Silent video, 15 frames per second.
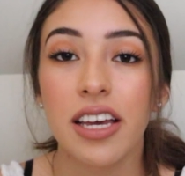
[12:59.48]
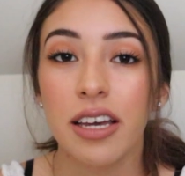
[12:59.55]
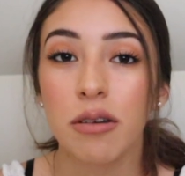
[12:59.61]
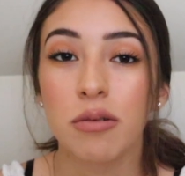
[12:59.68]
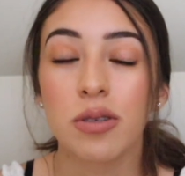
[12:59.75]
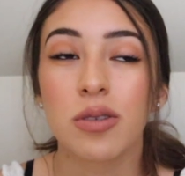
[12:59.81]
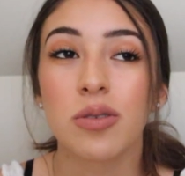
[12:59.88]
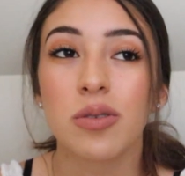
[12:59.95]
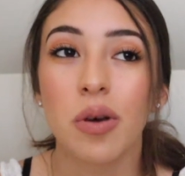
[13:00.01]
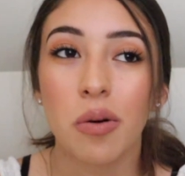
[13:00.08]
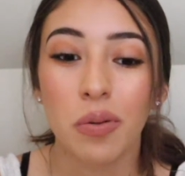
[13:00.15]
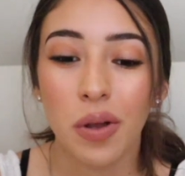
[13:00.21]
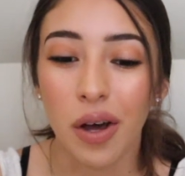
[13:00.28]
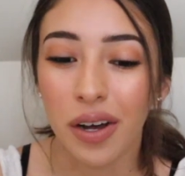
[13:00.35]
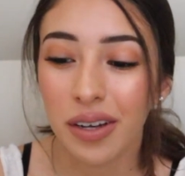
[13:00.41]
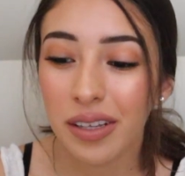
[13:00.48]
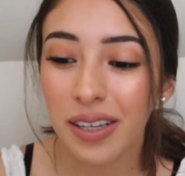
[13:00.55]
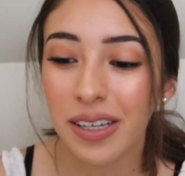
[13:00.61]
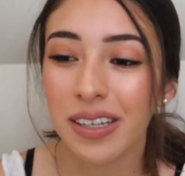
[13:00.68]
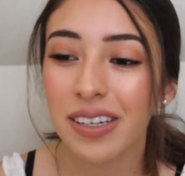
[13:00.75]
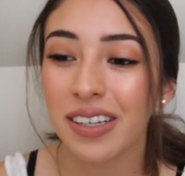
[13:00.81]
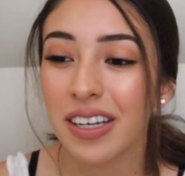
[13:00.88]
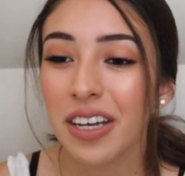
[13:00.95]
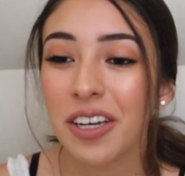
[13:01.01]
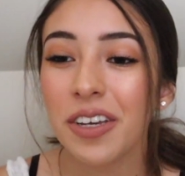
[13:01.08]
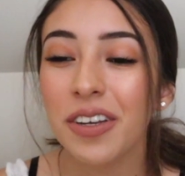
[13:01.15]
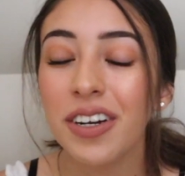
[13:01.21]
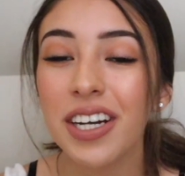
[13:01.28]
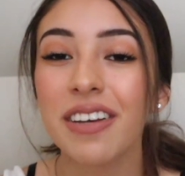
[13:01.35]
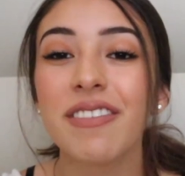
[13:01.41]
It was so long. Like
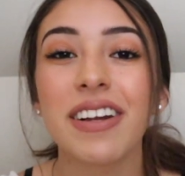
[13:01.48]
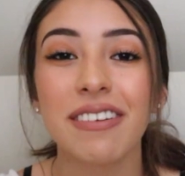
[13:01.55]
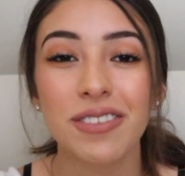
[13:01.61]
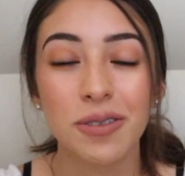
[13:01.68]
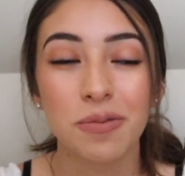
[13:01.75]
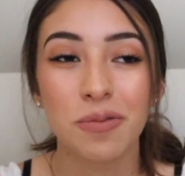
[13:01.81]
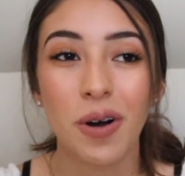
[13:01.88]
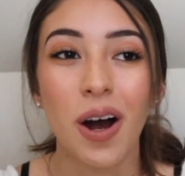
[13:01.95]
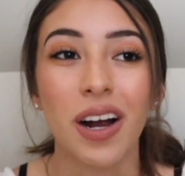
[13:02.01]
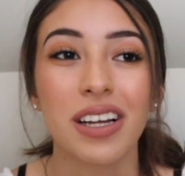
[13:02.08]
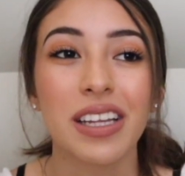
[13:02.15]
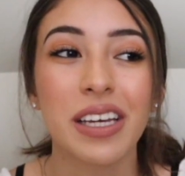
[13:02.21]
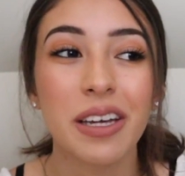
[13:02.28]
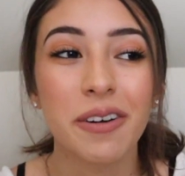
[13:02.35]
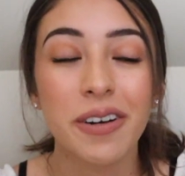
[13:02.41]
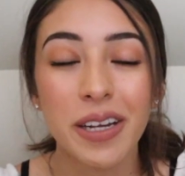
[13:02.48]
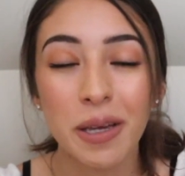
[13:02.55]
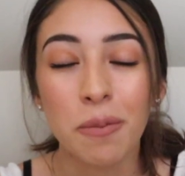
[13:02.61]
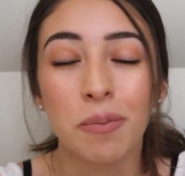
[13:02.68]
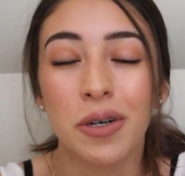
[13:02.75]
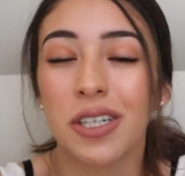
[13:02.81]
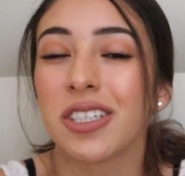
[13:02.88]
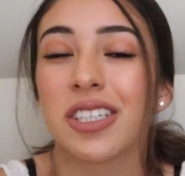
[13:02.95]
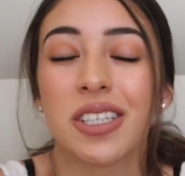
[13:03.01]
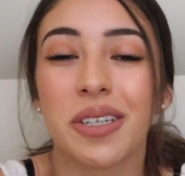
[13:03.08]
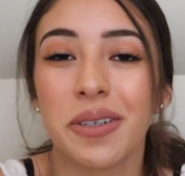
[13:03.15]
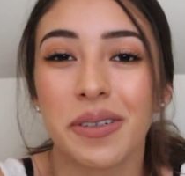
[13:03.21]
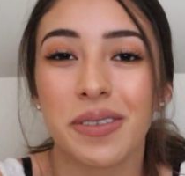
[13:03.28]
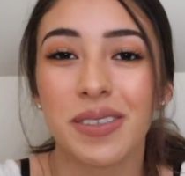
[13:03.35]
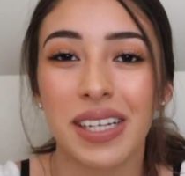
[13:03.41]
you didn't even have to walk, like you're getting pushed
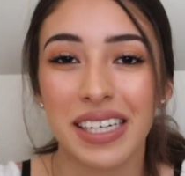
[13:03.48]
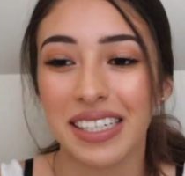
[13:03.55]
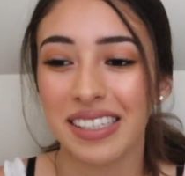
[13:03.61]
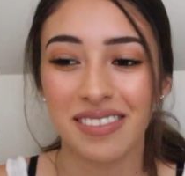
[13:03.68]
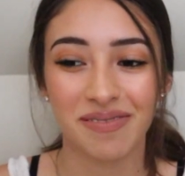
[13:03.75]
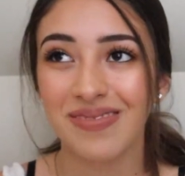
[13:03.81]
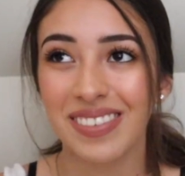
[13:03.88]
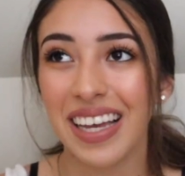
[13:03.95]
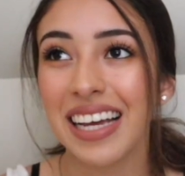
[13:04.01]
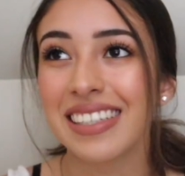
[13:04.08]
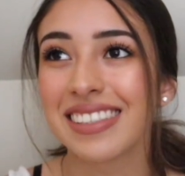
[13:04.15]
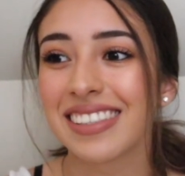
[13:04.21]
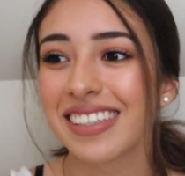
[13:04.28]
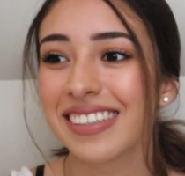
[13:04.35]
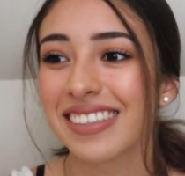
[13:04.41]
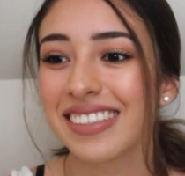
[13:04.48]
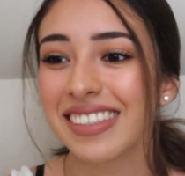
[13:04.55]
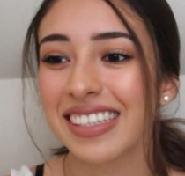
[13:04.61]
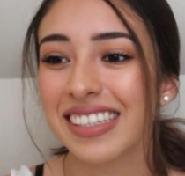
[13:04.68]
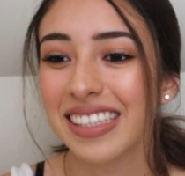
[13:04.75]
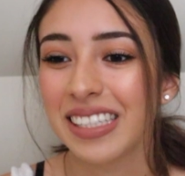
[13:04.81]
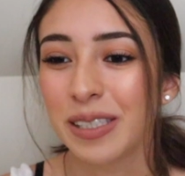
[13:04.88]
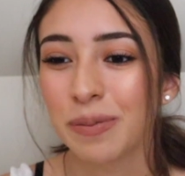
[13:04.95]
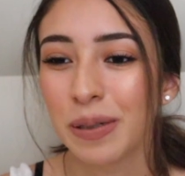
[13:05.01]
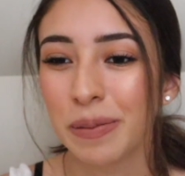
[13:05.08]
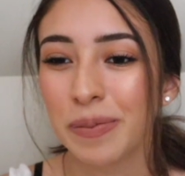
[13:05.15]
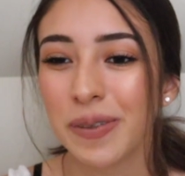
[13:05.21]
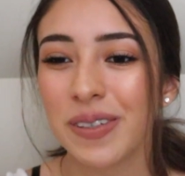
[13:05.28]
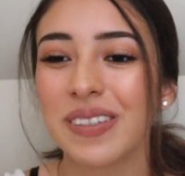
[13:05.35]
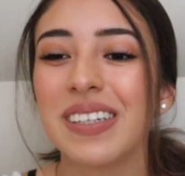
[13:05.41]
through. Like, and there's these
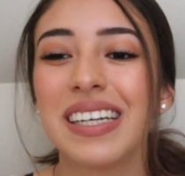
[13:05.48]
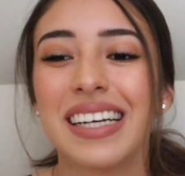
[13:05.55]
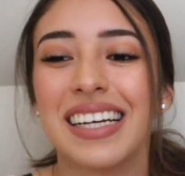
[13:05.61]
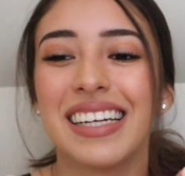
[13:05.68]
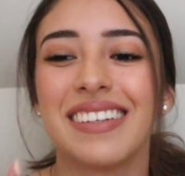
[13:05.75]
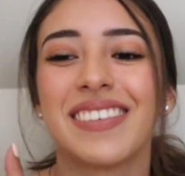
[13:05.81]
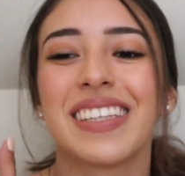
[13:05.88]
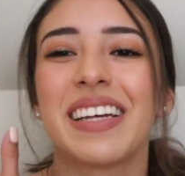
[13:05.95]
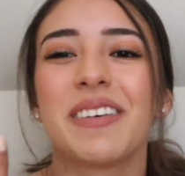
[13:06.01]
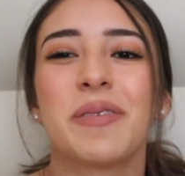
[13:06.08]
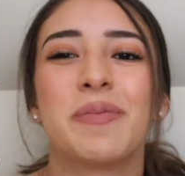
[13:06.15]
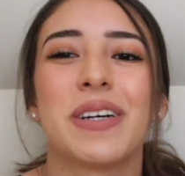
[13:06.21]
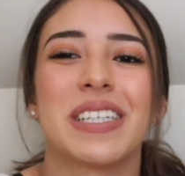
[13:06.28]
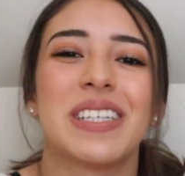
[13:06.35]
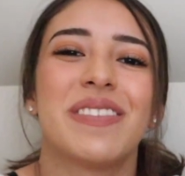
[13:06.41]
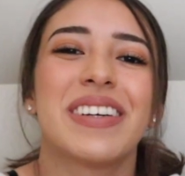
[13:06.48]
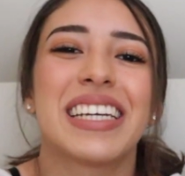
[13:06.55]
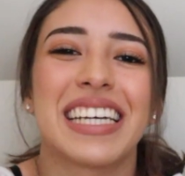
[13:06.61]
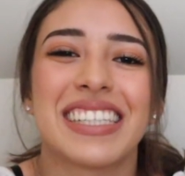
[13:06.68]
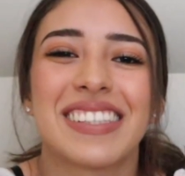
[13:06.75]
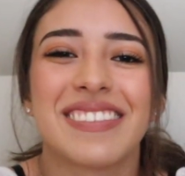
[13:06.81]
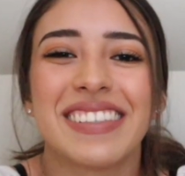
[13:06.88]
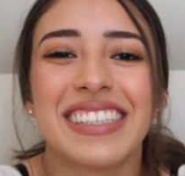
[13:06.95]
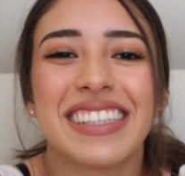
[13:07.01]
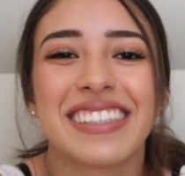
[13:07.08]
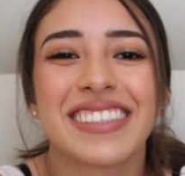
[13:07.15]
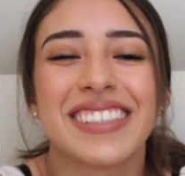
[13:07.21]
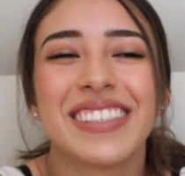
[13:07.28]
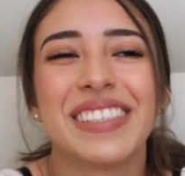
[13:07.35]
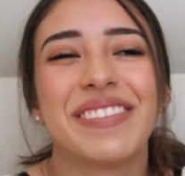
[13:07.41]
people where they would brush up against me, and
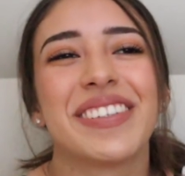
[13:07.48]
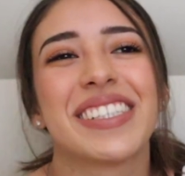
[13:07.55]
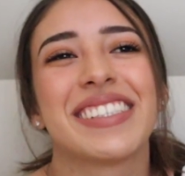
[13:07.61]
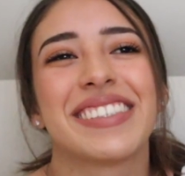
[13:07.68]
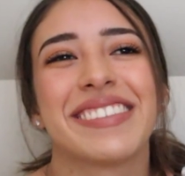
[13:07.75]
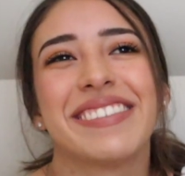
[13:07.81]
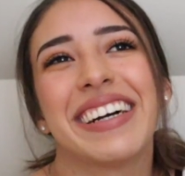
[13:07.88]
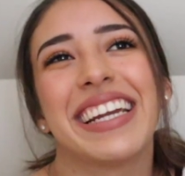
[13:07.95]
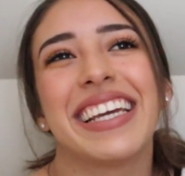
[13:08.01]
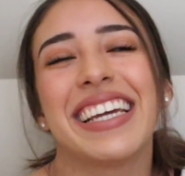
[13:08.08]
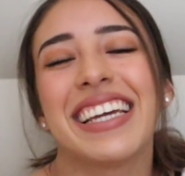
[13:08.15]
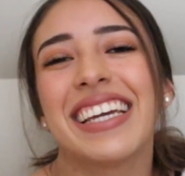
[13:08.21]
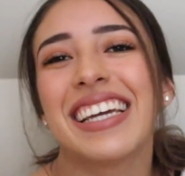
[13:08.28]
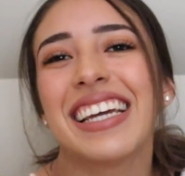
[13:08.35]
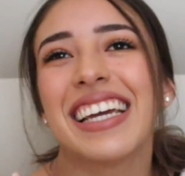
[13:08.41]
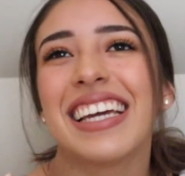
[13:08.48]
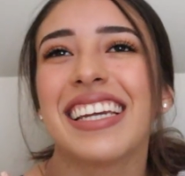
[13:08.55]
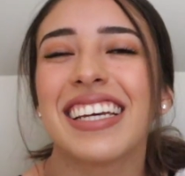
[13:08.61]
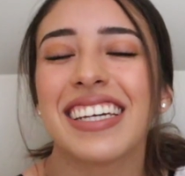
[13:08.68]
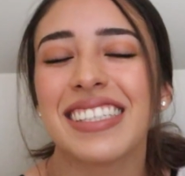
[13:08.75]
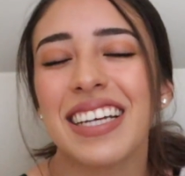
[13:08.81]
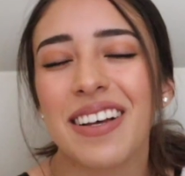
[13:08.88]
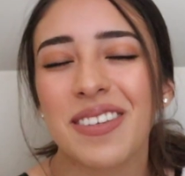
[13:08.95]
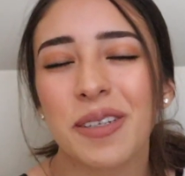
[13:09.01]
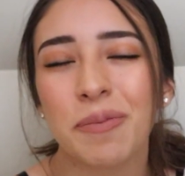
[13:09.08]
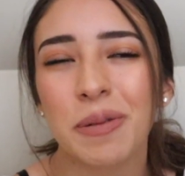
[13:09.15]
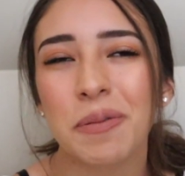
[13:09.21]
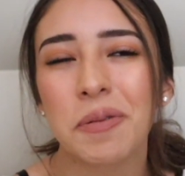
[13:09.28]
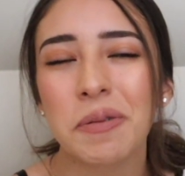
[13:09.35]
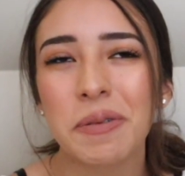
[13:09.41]
they're super sweaty, and you could tell some
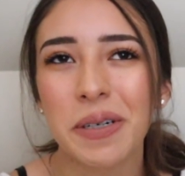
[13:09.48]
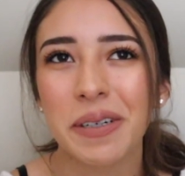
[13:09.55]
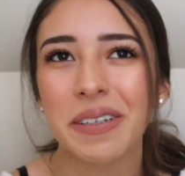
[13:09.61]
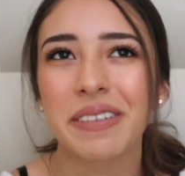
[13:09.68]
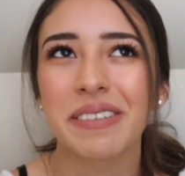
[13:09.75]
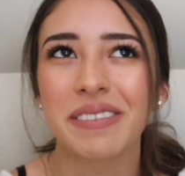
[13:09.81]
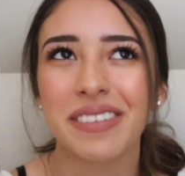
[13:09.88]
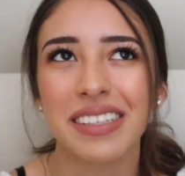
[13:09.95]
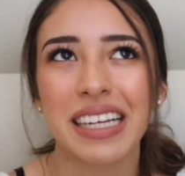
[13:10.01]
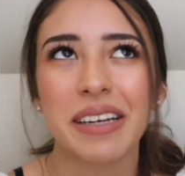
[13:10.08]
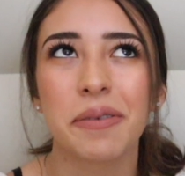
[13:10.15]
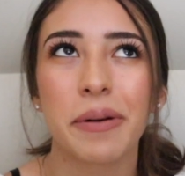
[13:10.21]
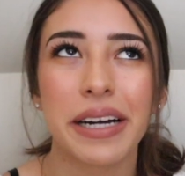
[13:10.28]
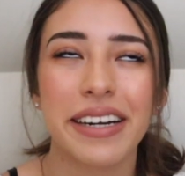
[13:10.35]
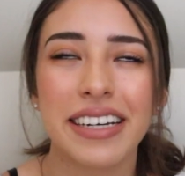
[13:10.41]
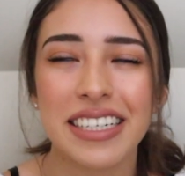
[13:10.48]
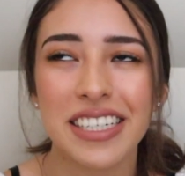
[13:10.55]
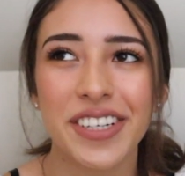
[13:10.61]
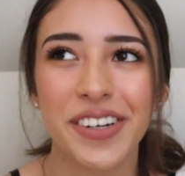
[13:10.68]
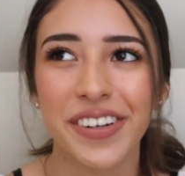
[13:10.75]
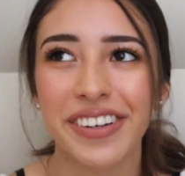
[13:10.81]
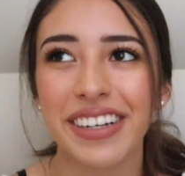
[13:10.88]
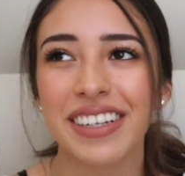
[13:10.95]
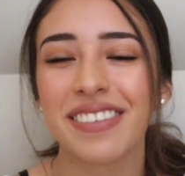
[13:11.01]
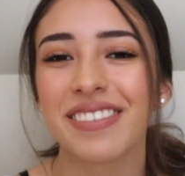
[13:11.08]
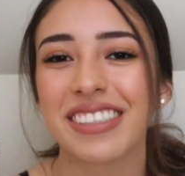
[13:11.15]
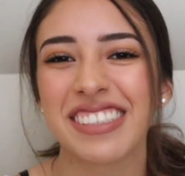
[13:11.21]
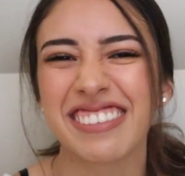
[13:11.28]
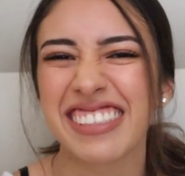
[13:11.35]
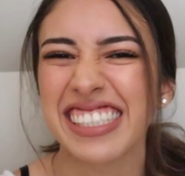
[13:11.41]
people weren't like wearing deodorant,
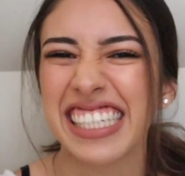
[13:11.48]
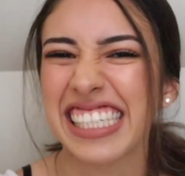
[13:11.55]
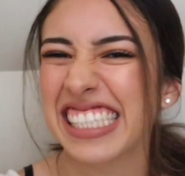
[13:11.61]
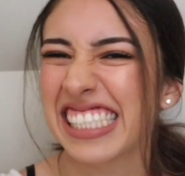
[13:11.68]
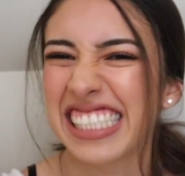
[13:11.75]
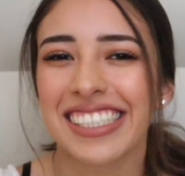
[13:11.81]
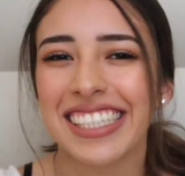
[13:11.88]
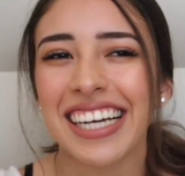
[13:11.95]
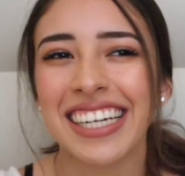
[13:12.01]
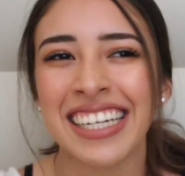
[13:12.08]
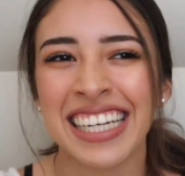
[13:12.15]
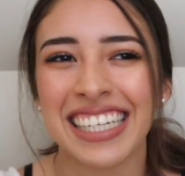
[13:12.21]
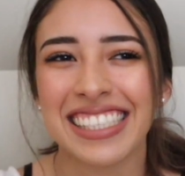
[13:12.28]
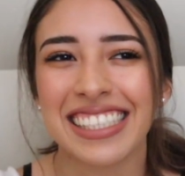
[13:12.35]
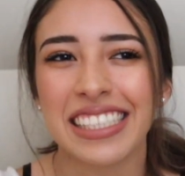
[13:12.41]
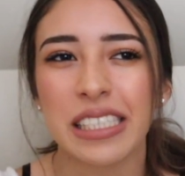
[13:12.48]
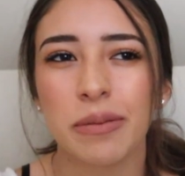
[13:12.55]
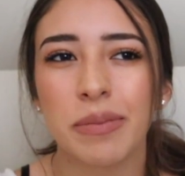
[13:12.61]
which was like kind of nasty.